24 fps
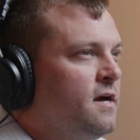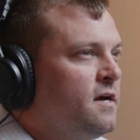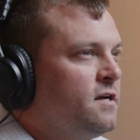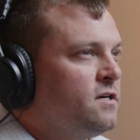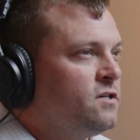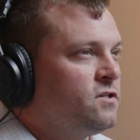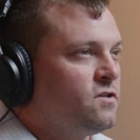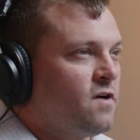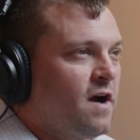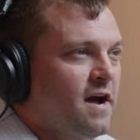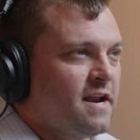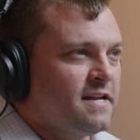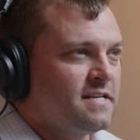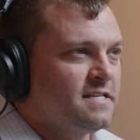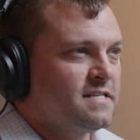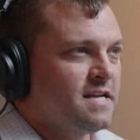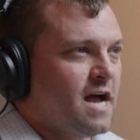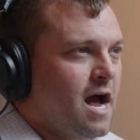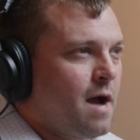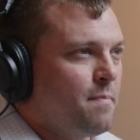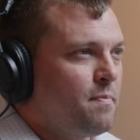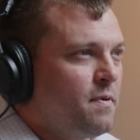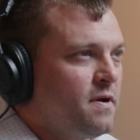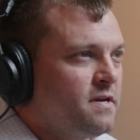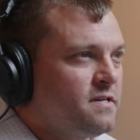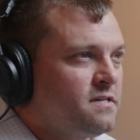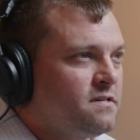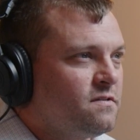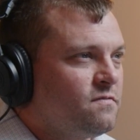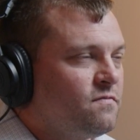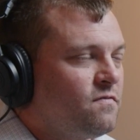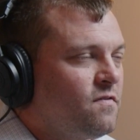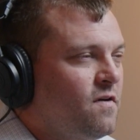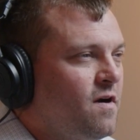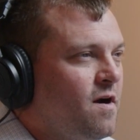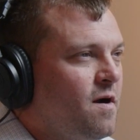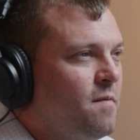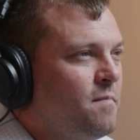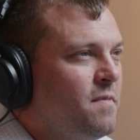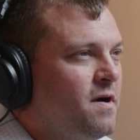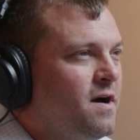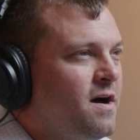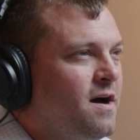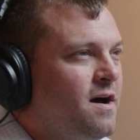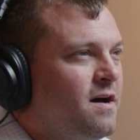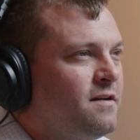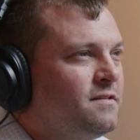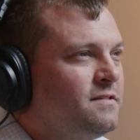try to stop us from
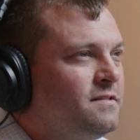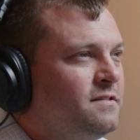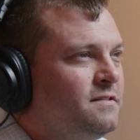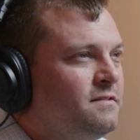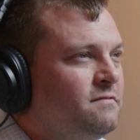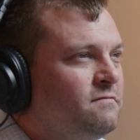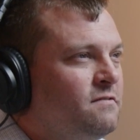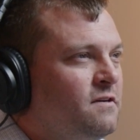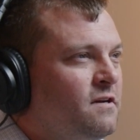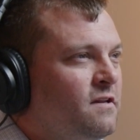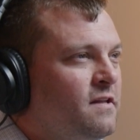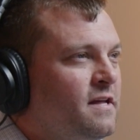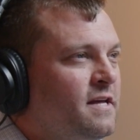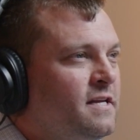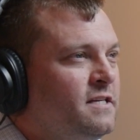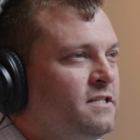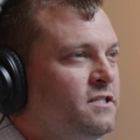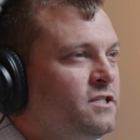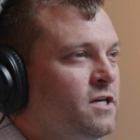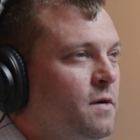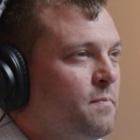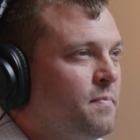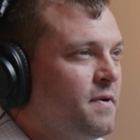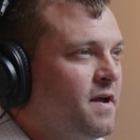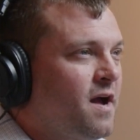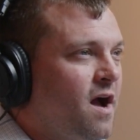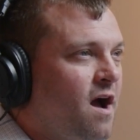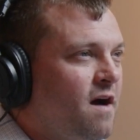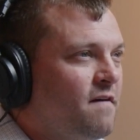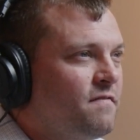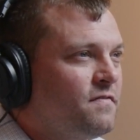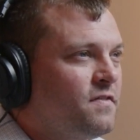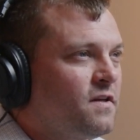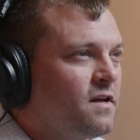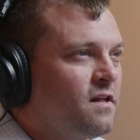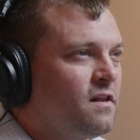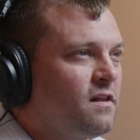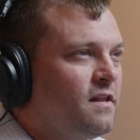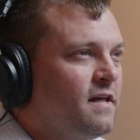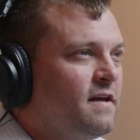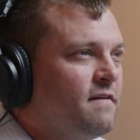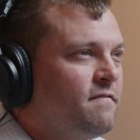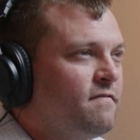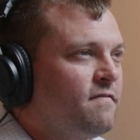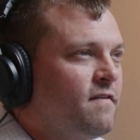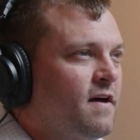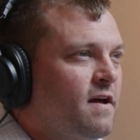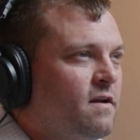really jumping off the
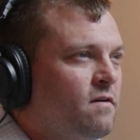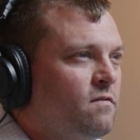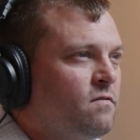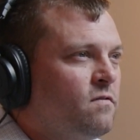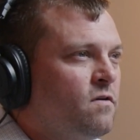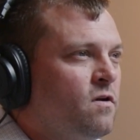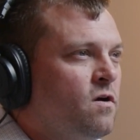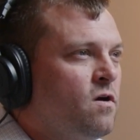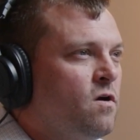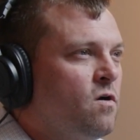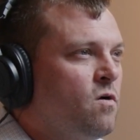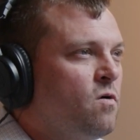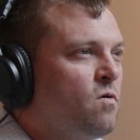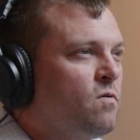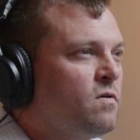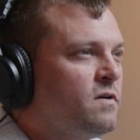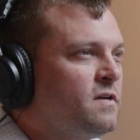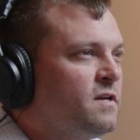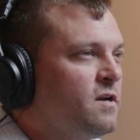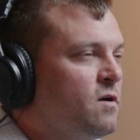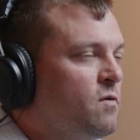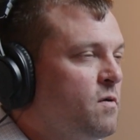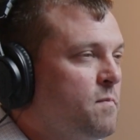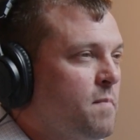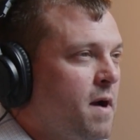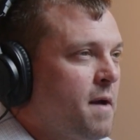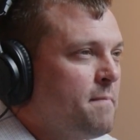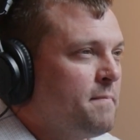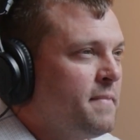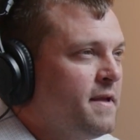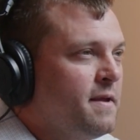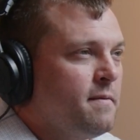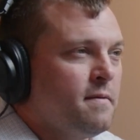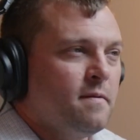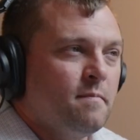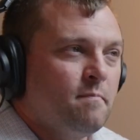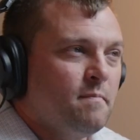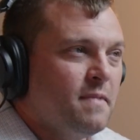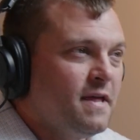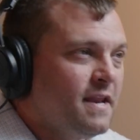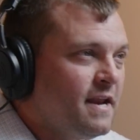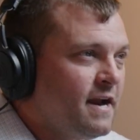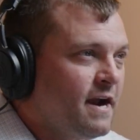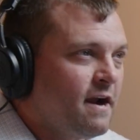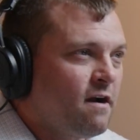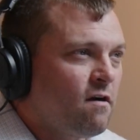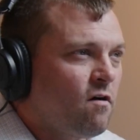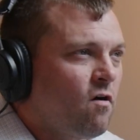cliff. I don't know. We might be in
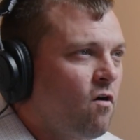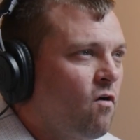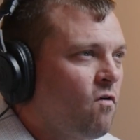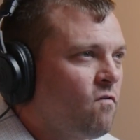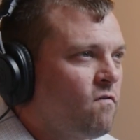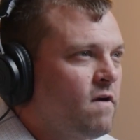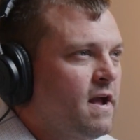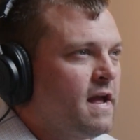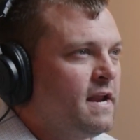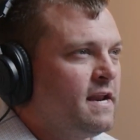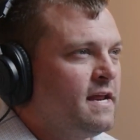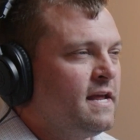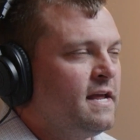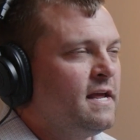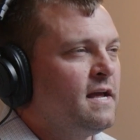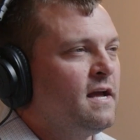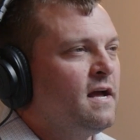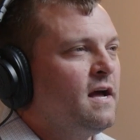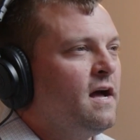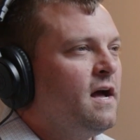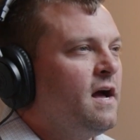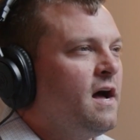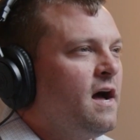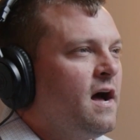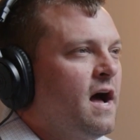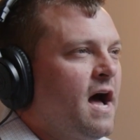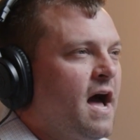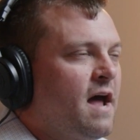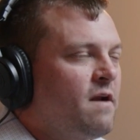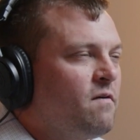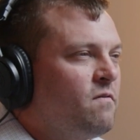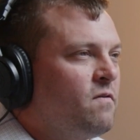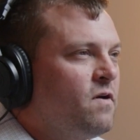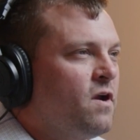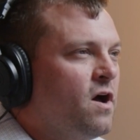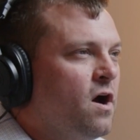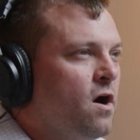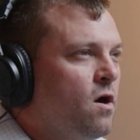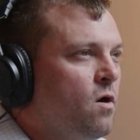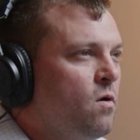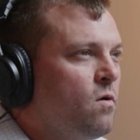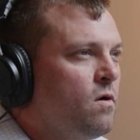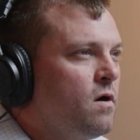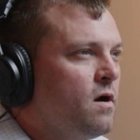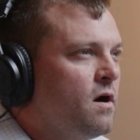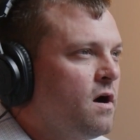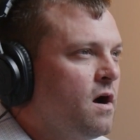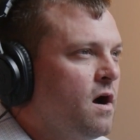midair already. I don't
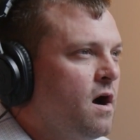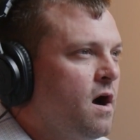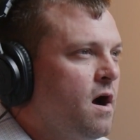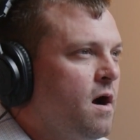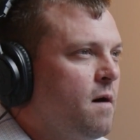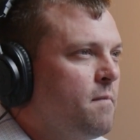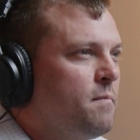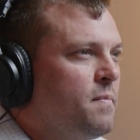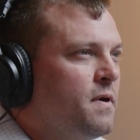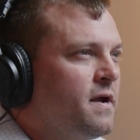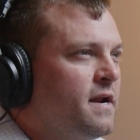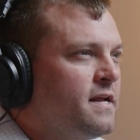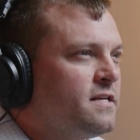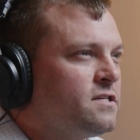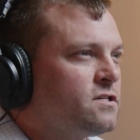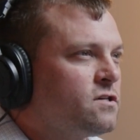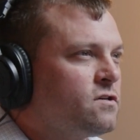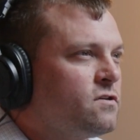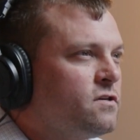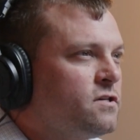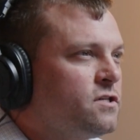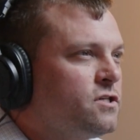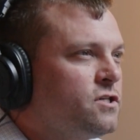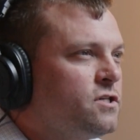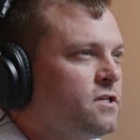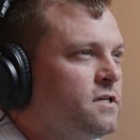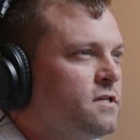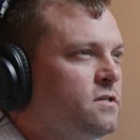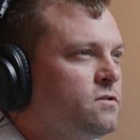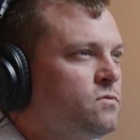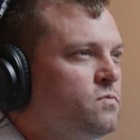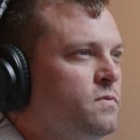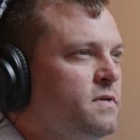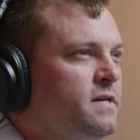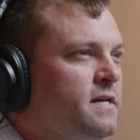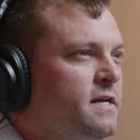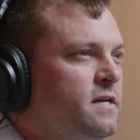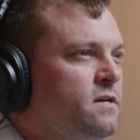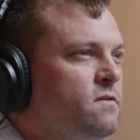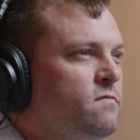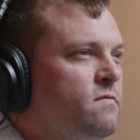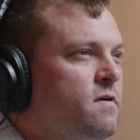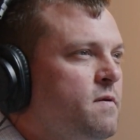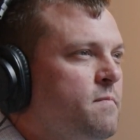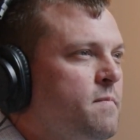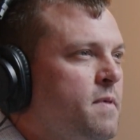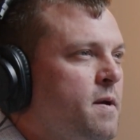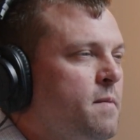know. But as Christians, we need to
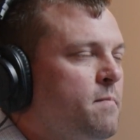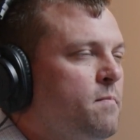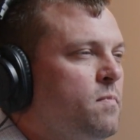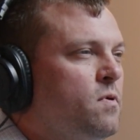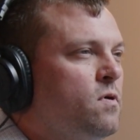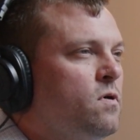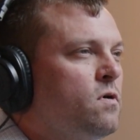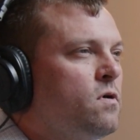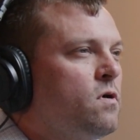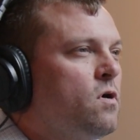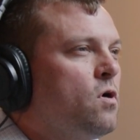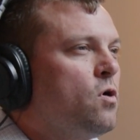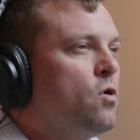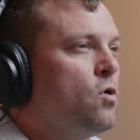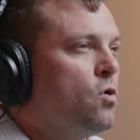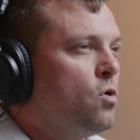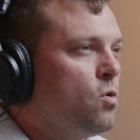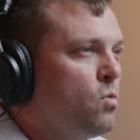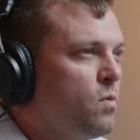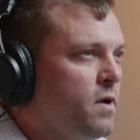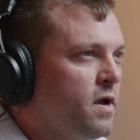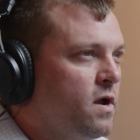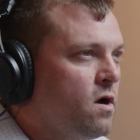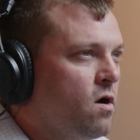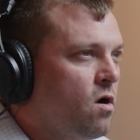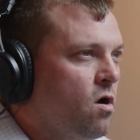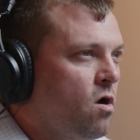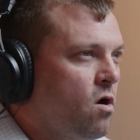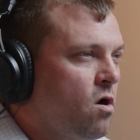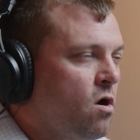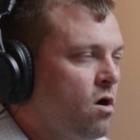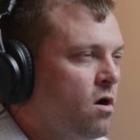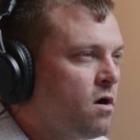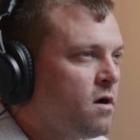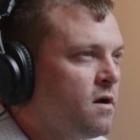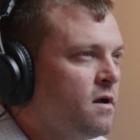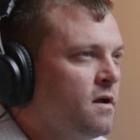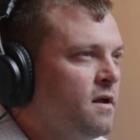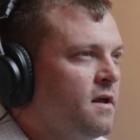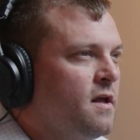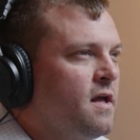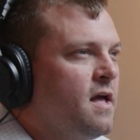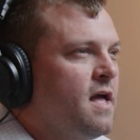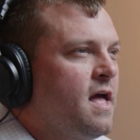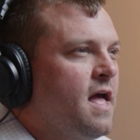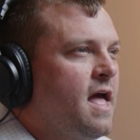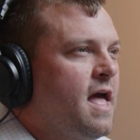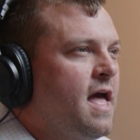remember who we are
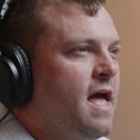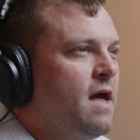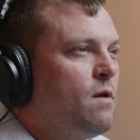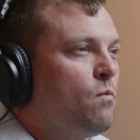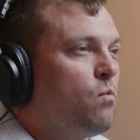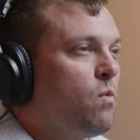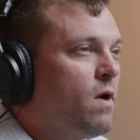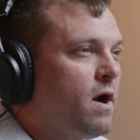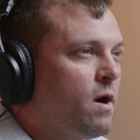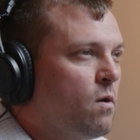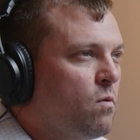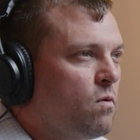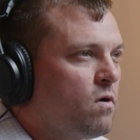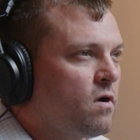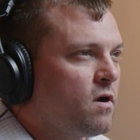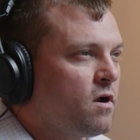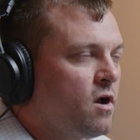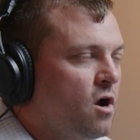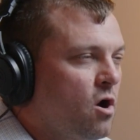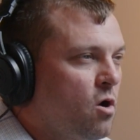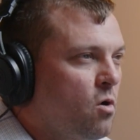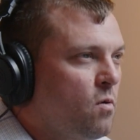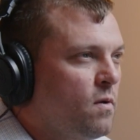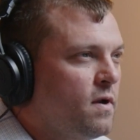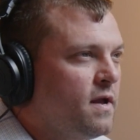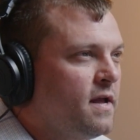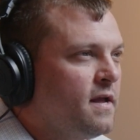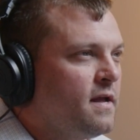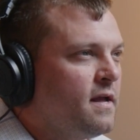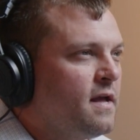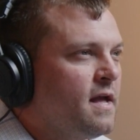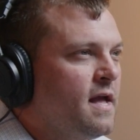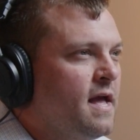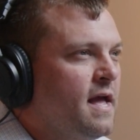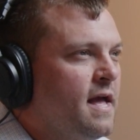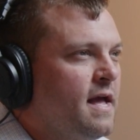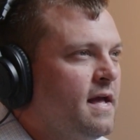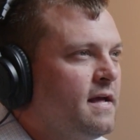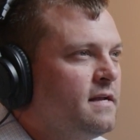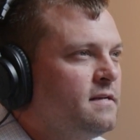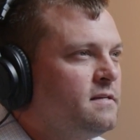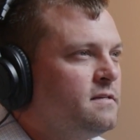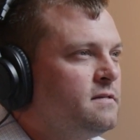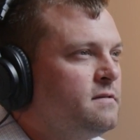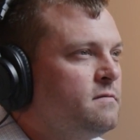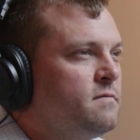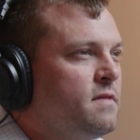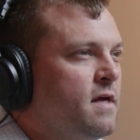and where we're going,
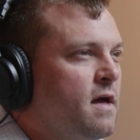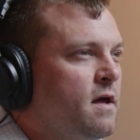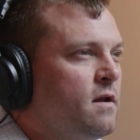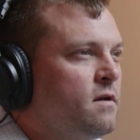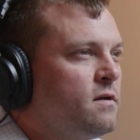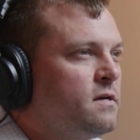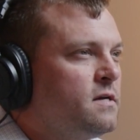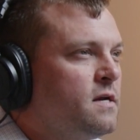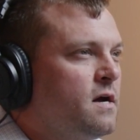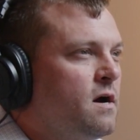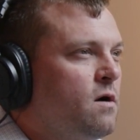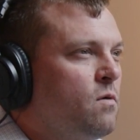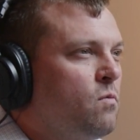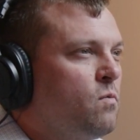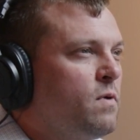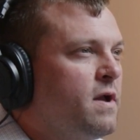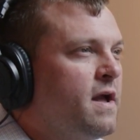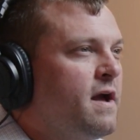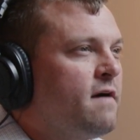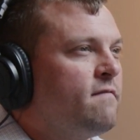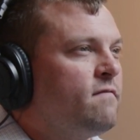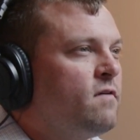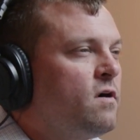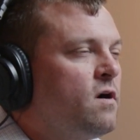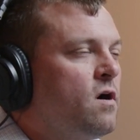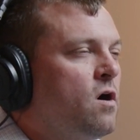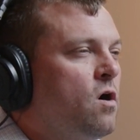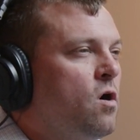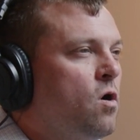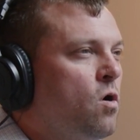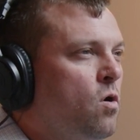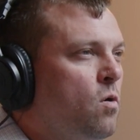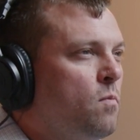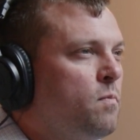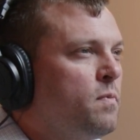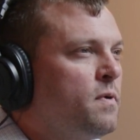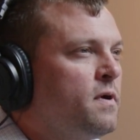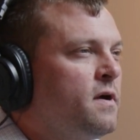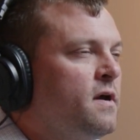and that we have a hope